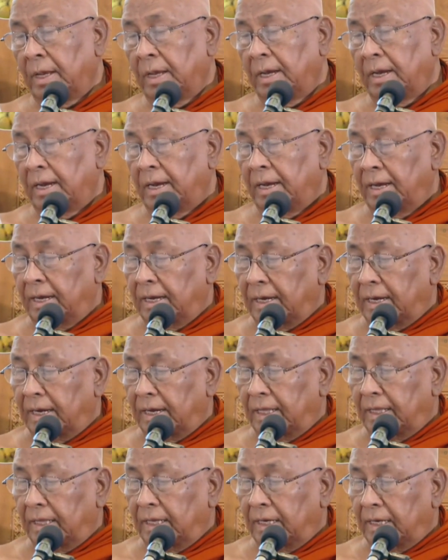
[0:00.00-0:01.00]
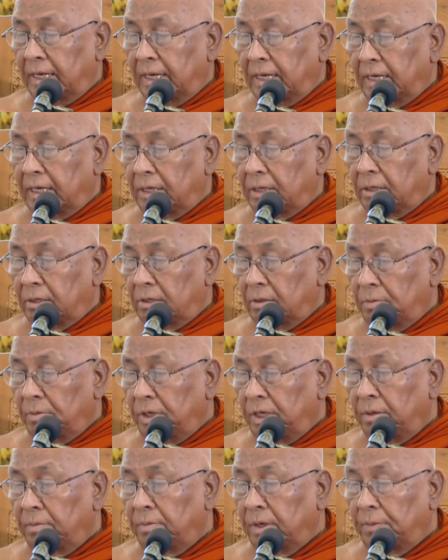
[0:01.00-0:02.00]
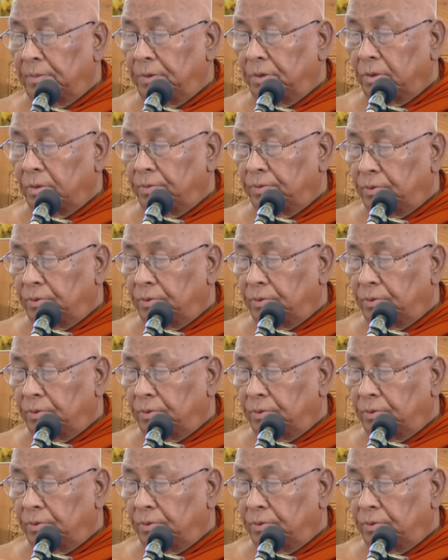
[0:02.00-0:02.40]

Hanga the Nagaromi, Mabu,